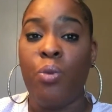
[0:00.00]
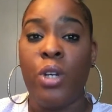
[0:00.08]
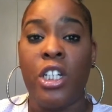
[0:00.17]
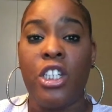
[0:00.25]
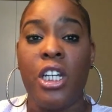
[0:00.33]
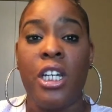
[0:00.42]

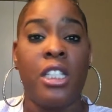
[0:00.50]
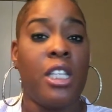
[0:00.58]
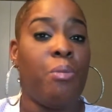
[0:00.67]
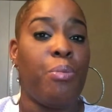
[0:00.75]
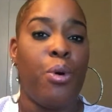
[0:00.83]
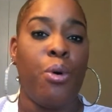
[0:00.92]
which is
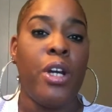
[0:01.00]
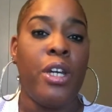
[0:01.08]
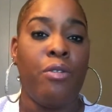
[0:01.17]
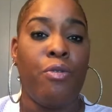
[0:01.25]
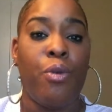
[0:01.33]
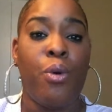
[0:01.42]

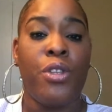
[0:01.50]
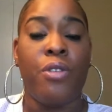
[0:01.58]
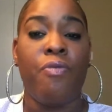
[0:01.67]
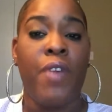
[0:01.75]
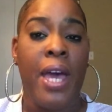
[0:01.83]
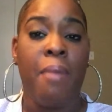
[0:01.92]
important for the
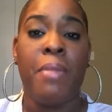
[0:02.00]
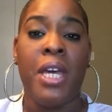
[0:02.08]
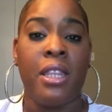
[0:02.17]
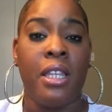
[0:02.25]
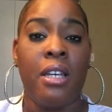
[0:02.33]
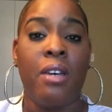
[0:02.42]
FAM
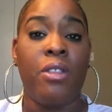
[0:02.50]
method,